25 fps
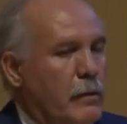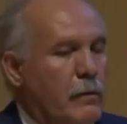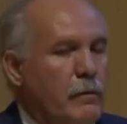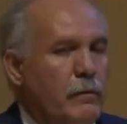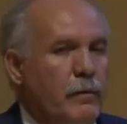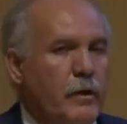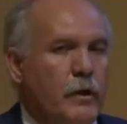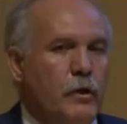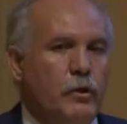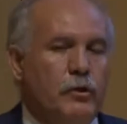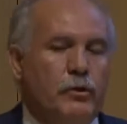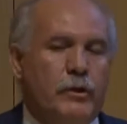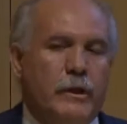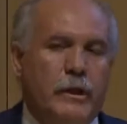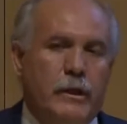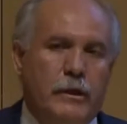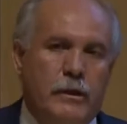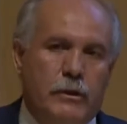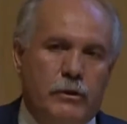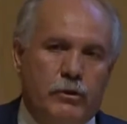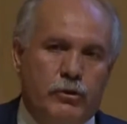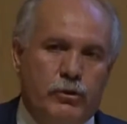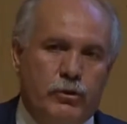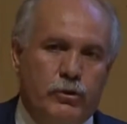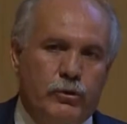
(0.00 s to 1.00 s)
We could
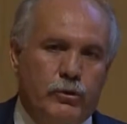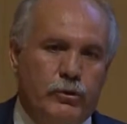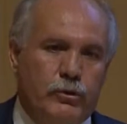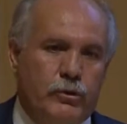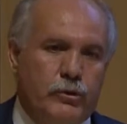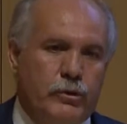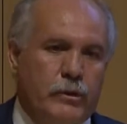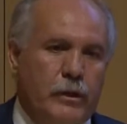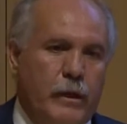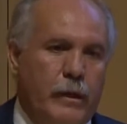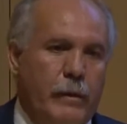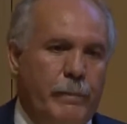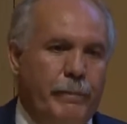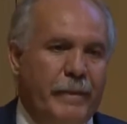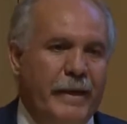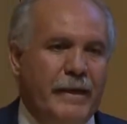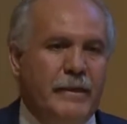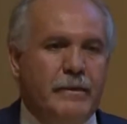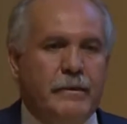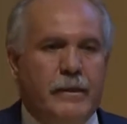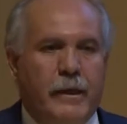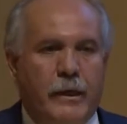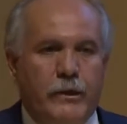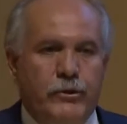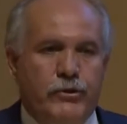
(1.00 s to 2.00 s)
either choose a
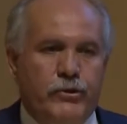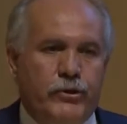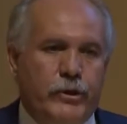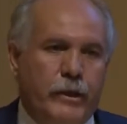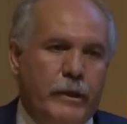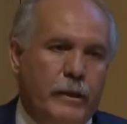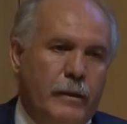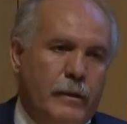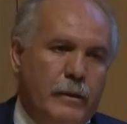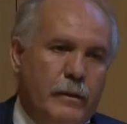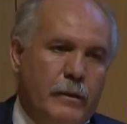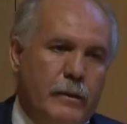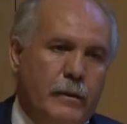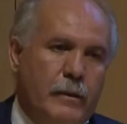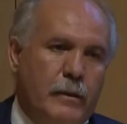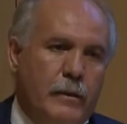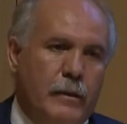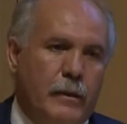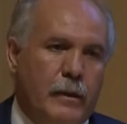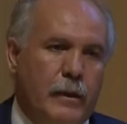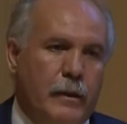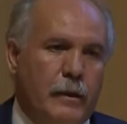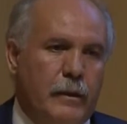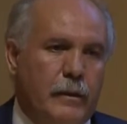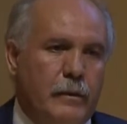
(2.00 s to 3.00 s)
base country.
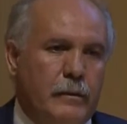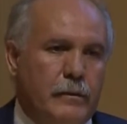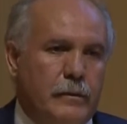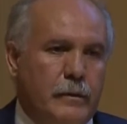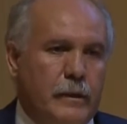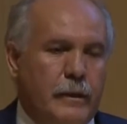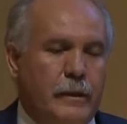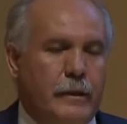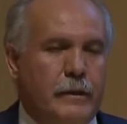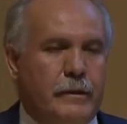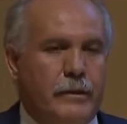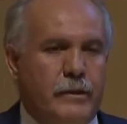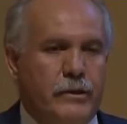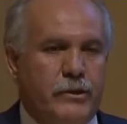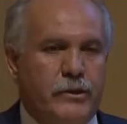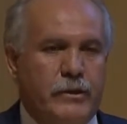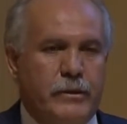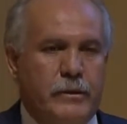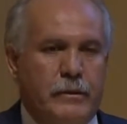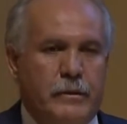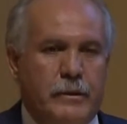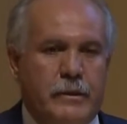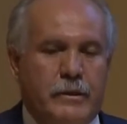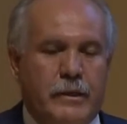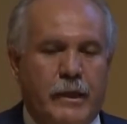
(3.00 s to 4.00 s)

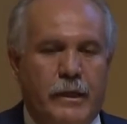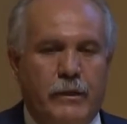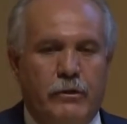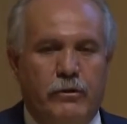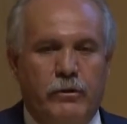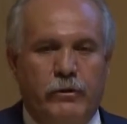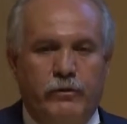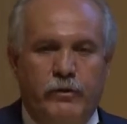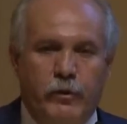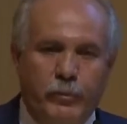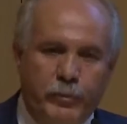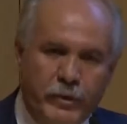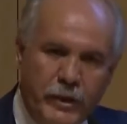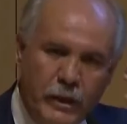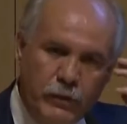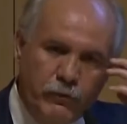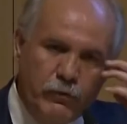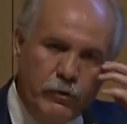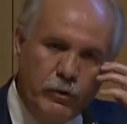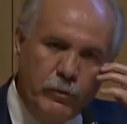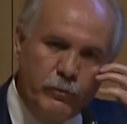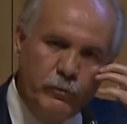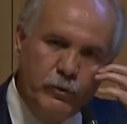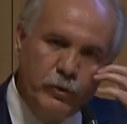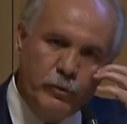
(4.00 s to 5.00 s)
The center of the
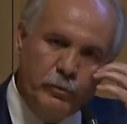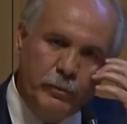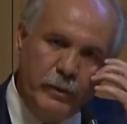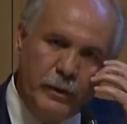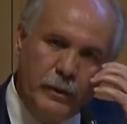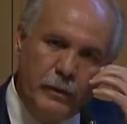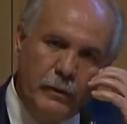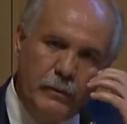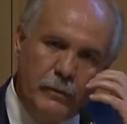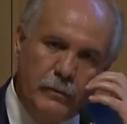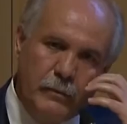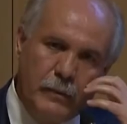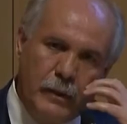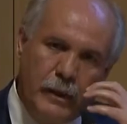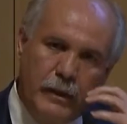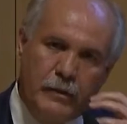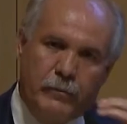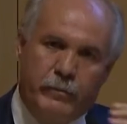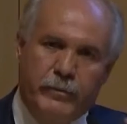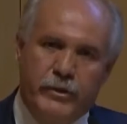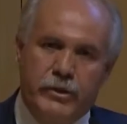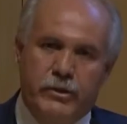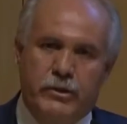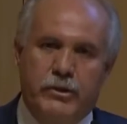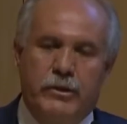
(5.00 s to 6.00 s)
platform would be
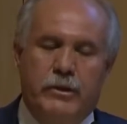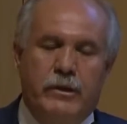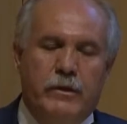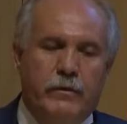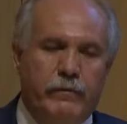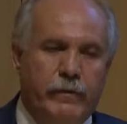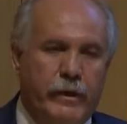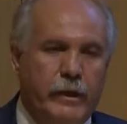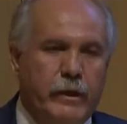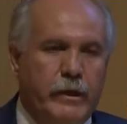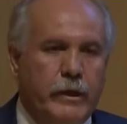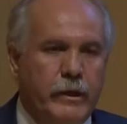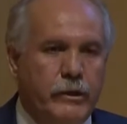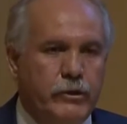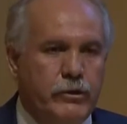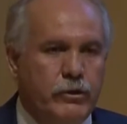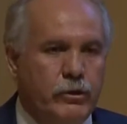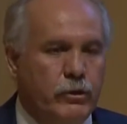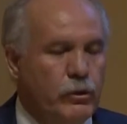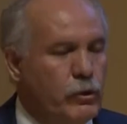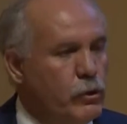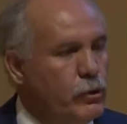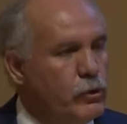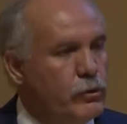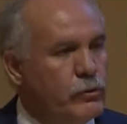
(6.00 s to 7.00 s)
administered in one country,
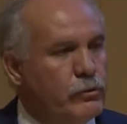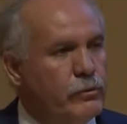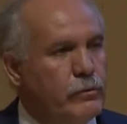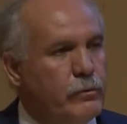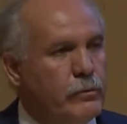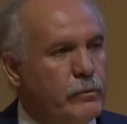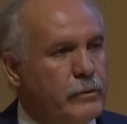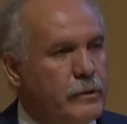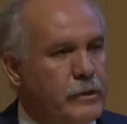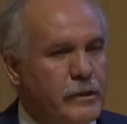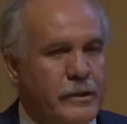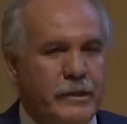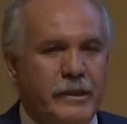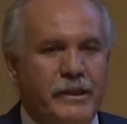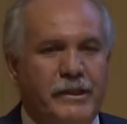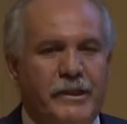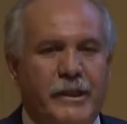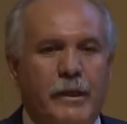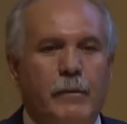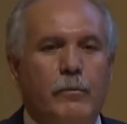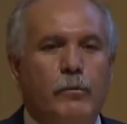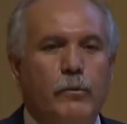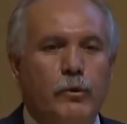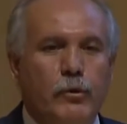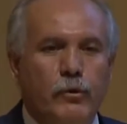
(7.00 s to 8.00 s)
or it
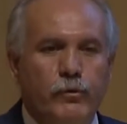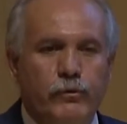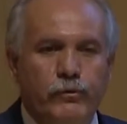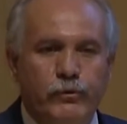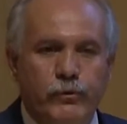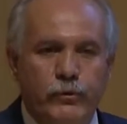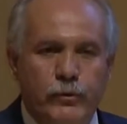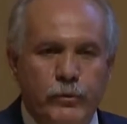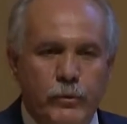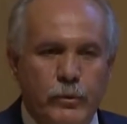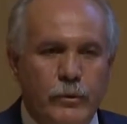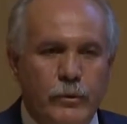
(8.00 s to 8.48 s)
can move